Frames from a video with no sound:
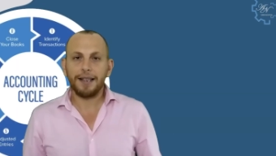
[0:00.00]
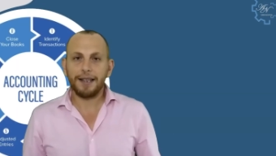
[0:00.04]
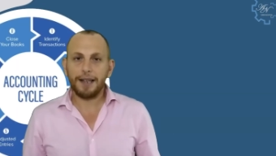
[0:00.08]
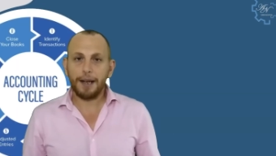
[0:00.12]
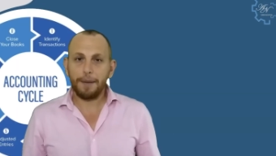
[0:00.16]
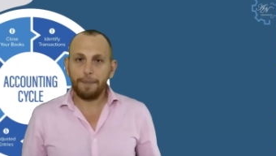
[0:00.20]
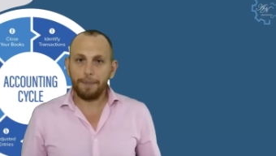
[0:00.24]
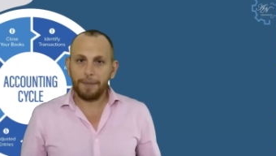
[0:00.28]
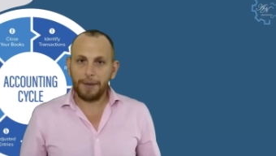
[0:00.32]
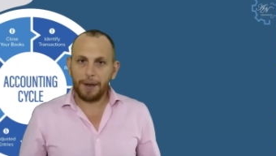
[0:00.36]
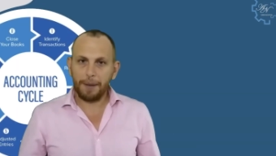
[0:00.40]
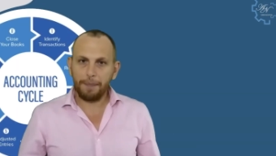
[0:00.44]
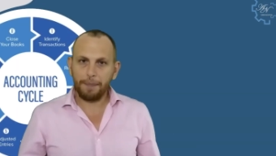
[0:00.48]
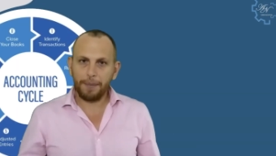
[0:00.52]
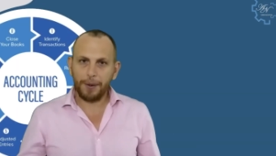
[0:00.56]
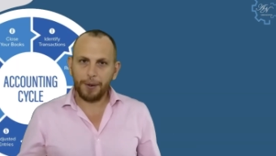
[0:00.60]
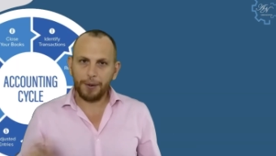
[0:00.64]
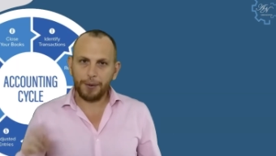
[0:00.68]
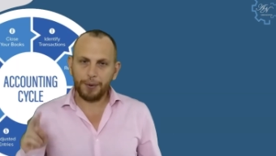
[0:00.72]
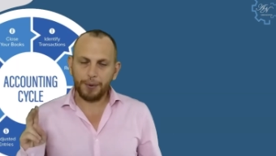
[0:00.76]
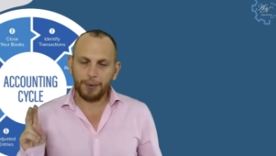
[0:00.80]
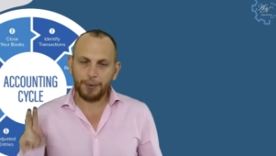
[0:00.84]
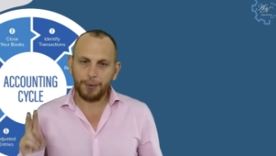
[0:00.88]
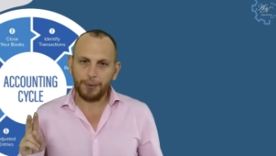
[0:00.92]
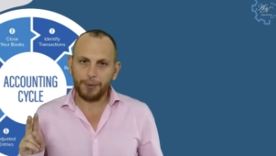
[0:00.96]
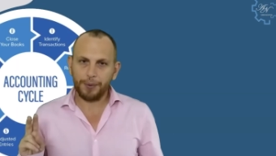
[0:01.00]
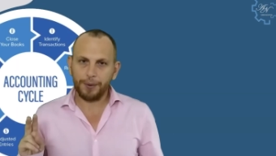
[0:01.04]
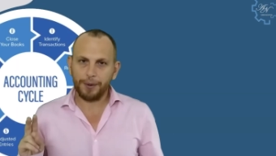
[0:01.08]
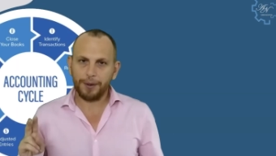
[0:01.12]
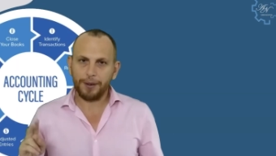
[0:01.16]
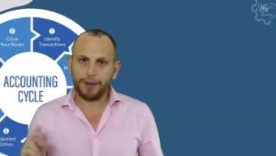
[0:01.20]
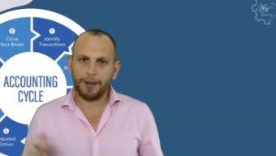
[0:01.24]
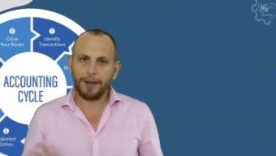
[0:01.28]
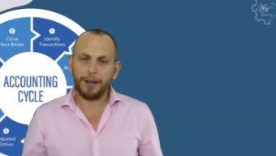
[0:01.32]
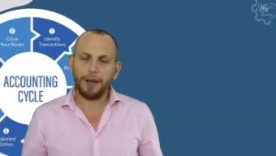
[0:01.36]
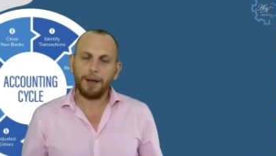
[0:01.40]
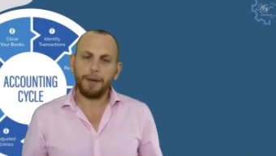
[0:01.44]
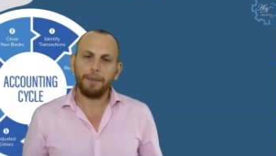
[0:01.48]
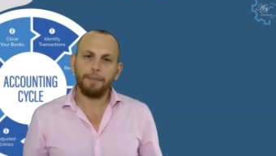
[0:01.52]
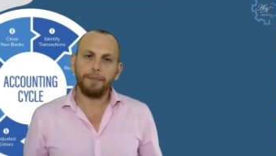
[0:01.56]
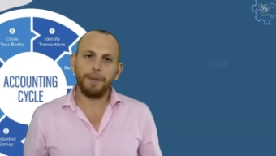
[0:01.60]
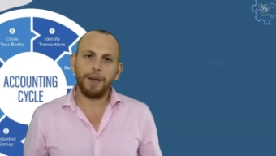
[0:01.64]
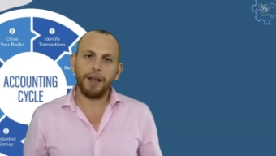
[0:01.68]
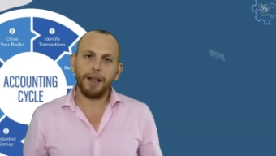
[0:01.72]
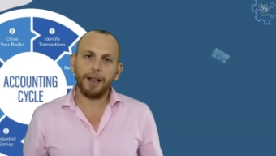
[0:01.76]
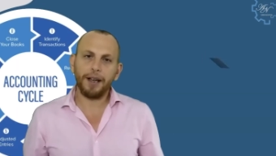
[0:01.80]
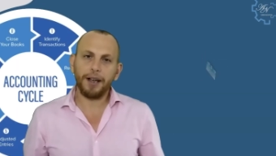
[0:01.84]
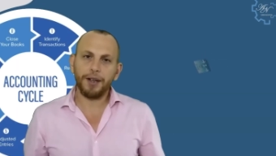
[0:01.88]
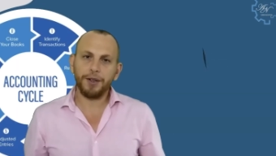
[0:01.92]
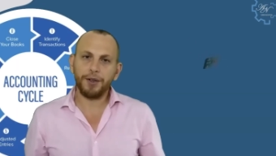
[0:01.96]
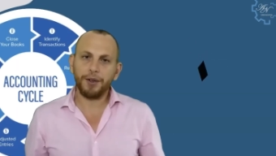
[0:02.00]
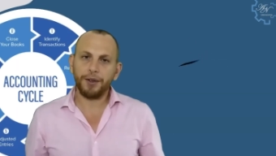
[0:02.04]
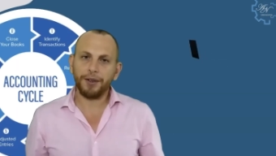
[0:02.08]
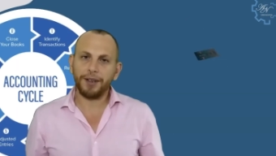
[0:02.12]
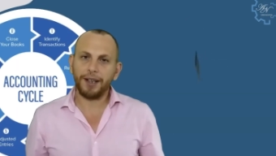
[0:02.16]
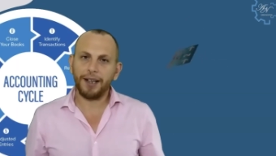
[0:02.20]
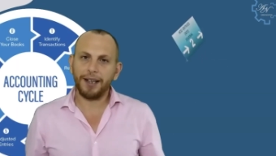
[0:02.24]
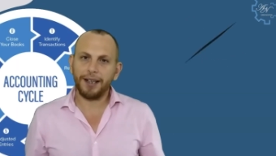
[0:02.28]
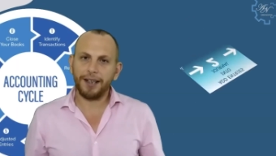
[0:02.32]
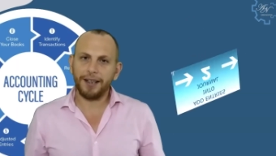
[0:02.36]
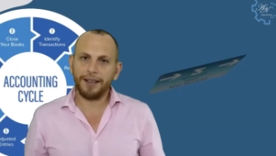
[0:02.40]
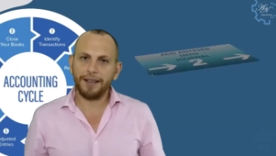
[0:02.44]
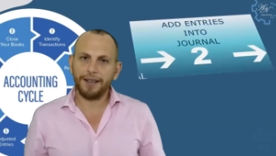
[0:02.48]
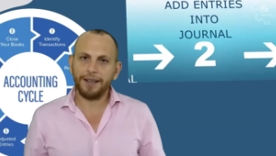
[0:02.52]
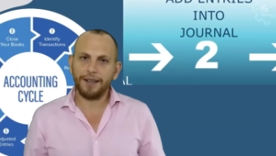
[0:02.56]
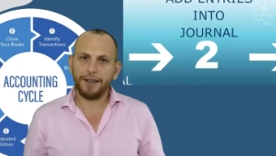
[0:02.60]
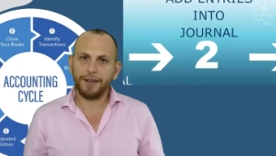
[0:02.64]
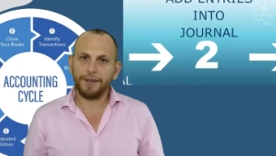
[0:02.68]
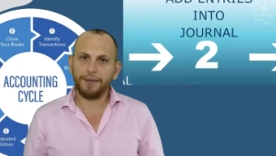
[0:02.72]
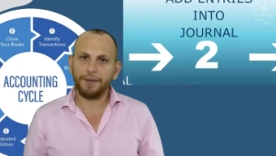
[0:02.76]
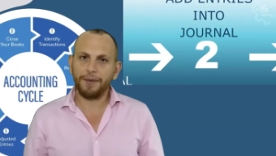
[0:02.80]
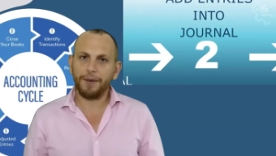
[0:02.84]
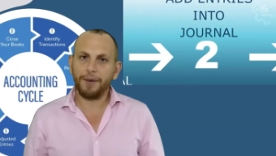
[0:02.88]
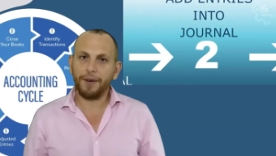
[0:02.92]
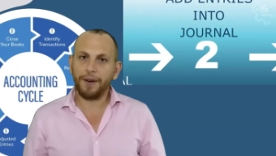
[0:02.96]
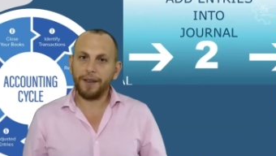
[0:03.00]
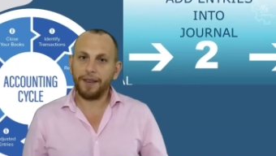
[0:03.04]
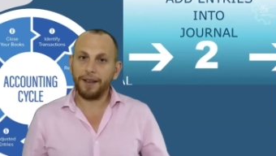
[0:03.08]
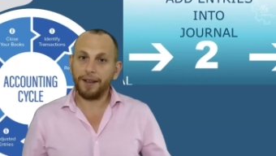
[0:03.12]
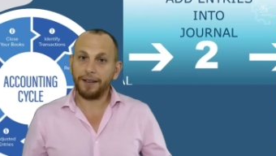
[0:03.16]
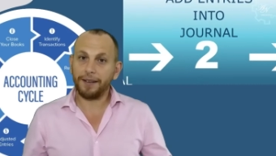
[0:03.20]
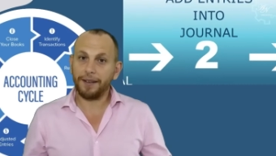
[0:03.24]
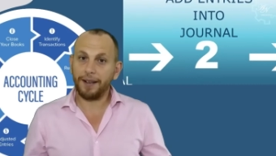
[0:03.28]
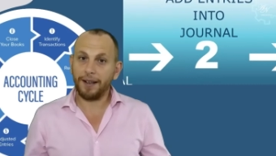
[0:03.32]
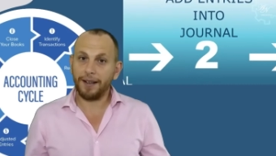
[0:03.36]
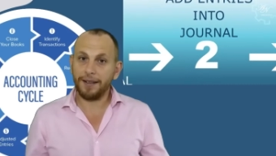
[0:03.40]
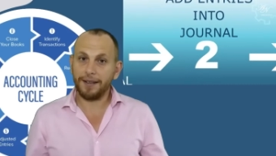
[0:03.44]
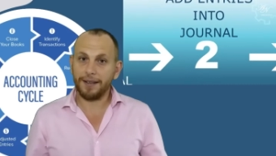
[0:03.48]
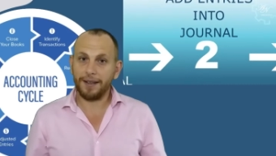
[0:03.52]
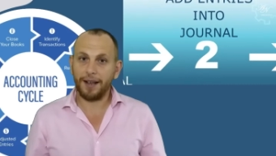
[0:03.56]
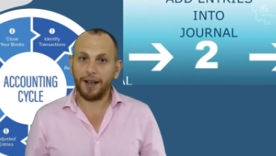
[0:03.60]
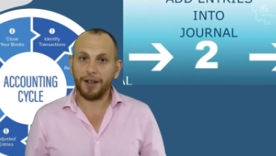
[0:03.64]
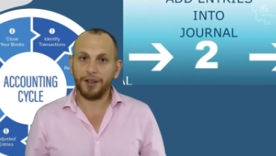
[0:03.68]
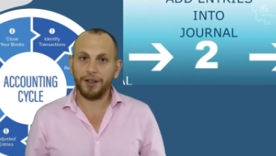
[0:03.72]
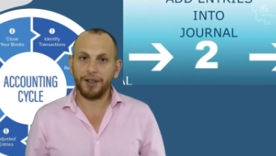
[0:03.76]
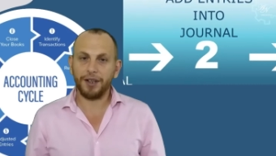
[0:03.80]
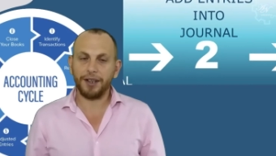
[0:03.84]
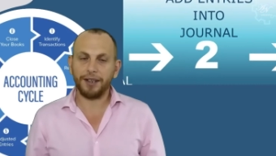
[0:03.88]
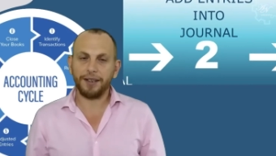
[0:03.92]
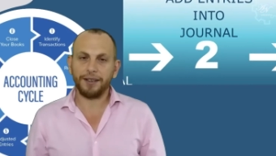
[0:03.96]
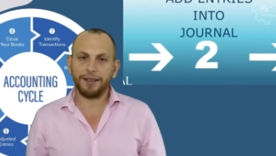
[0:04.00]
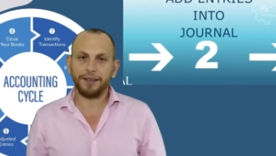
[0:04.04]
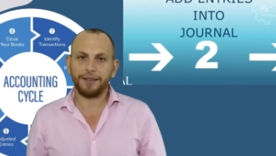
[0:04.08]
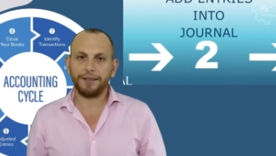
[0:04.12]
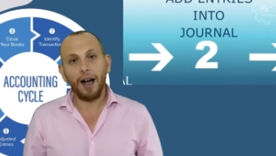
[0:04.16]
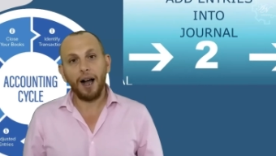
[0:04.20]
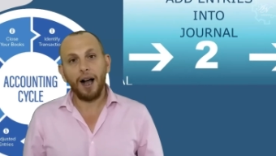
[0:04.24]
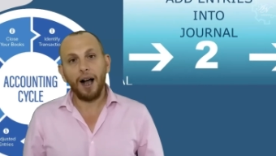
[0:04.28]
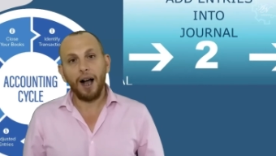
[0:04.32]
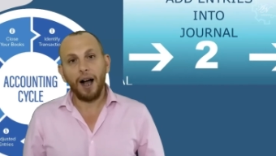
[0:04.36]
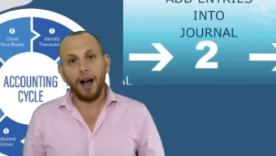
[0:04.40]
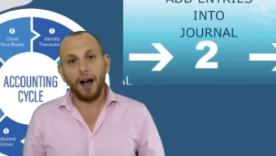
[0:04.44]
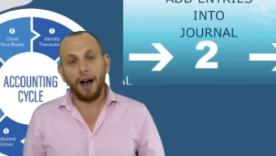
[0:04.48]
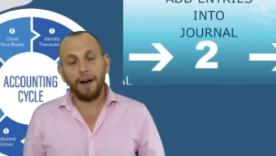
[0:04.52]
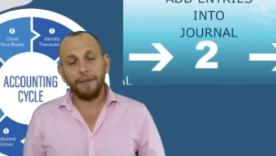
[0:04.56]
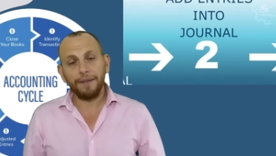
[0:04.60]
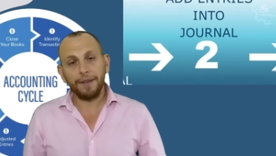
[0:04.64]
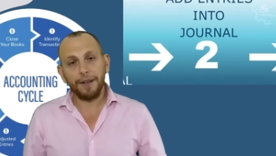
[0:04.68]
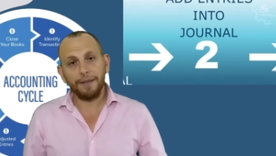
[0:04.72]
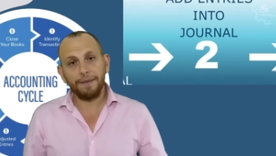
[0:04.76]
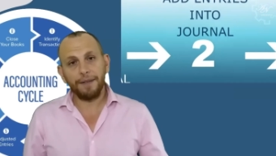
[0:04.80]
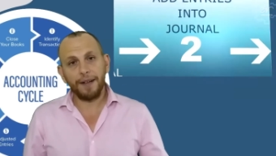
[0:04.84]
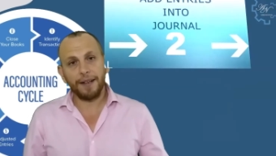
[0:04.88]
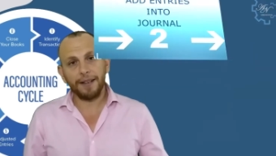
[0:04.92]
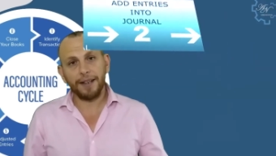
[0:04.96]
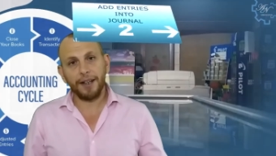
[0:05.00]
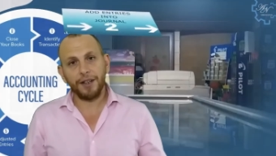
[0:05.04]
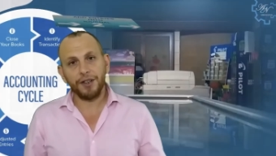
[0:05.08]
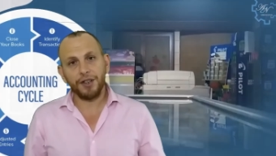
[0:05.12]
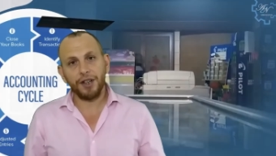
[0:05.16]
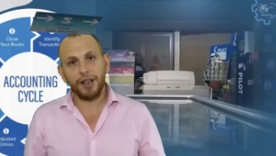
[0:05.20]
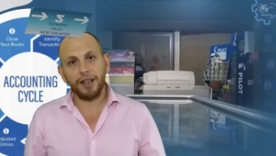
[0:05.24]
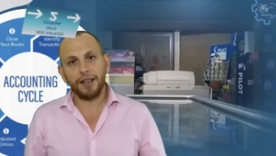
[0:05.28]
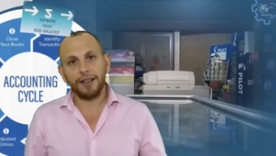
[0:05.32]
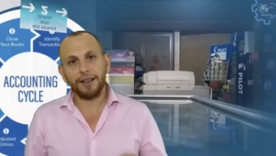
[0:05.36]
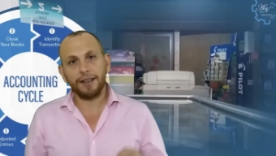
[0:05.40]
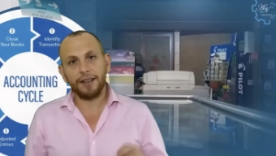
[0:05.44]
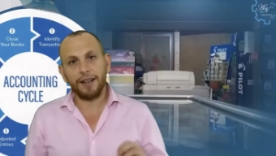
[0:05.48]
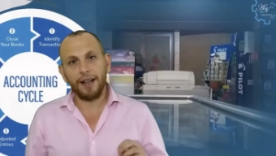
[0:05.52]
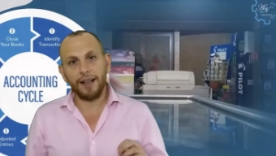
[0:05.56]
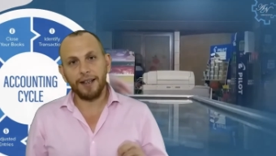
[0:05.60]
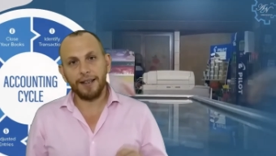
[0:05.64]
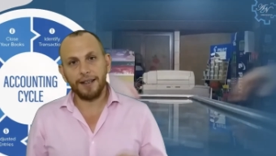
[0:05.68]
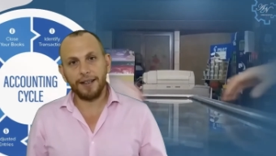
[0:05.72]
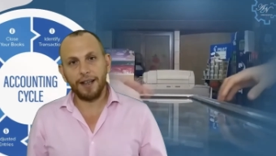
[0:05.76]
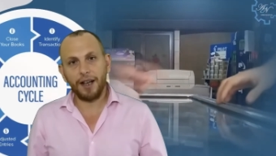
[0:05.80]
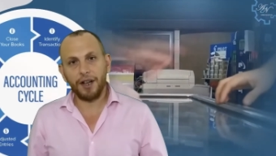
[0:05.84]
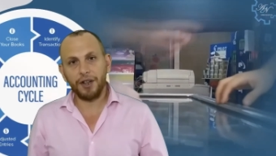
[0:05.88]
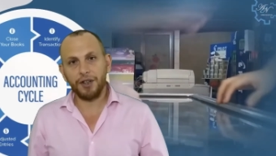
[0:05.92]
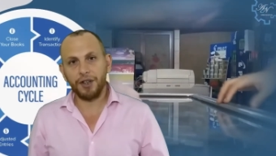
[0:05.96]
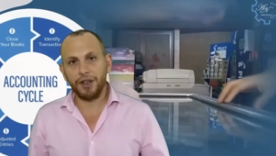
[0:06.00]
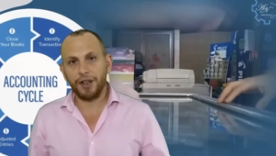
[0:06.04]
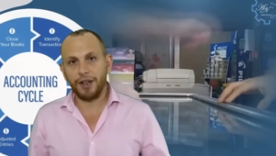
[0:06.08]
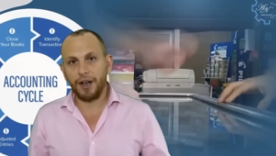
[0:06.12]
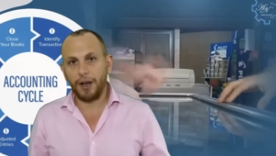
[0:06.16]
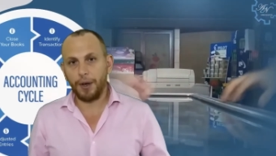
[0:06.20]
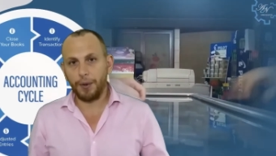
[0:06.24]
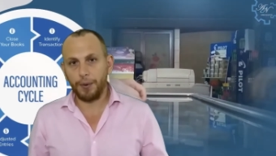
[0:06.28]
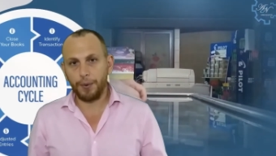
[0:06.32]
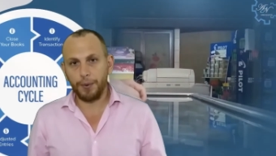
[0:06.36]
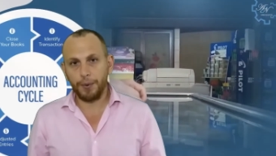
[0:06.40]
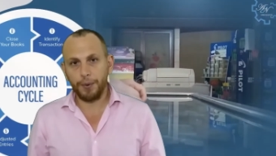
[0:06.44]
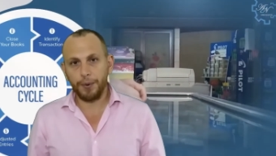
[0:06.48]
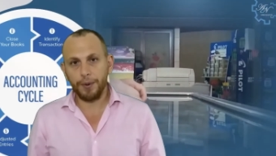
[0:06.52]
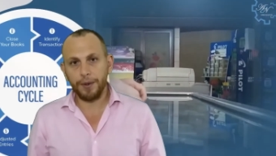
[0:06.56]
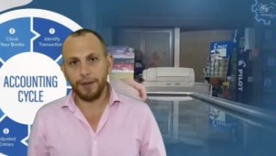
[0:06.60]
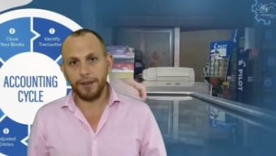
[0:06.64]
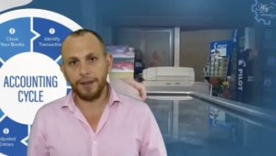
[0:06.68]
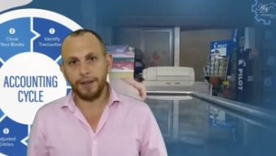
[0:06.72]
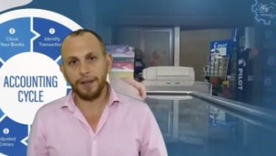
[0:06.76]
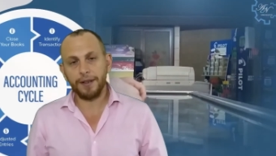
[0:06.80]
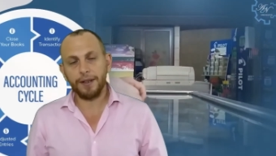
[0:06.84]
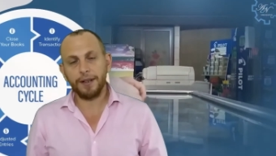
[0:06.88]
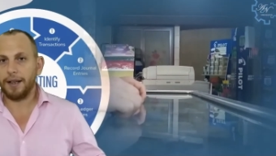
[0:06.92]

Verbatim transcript: Step number two, make a journal entry for the transaction. After financial transaction occurs,